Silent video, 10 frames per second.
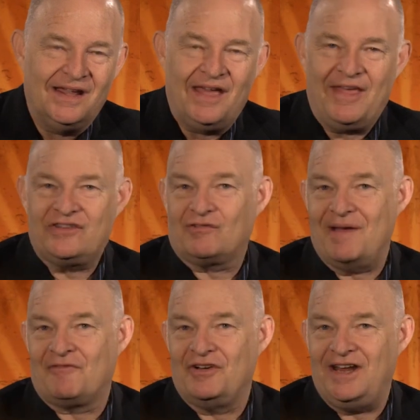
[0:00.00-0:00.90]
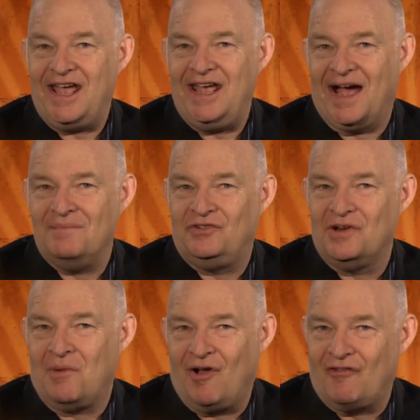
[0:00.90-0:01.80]
And that's a wrap for today. I'm
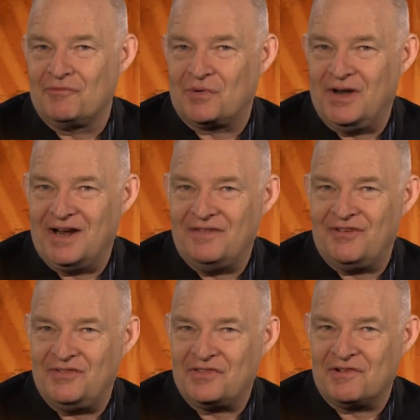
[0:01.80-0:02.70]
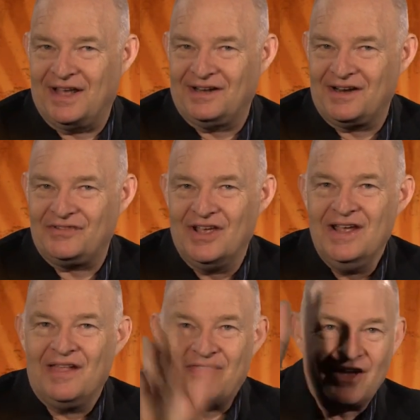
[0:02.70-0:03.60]
Jim Hall from twenty-nine fifty-three Analytics.
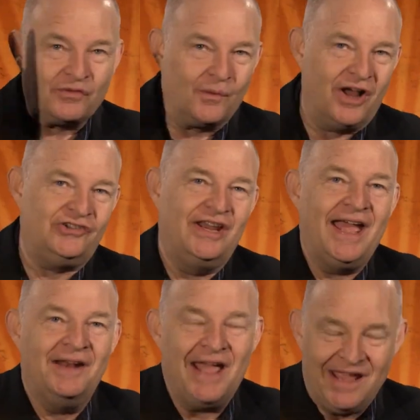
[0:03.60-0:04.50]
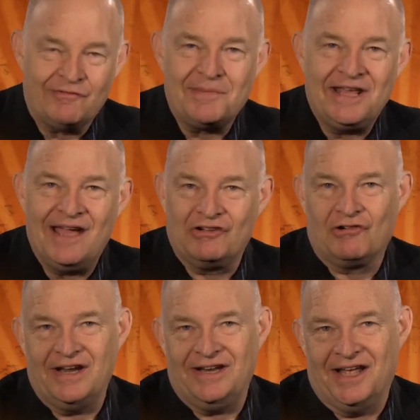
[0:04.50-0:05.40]
Thanks for watching, and everybody have a
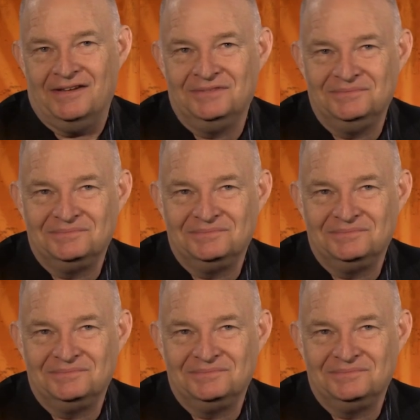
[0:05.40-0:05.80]
great day.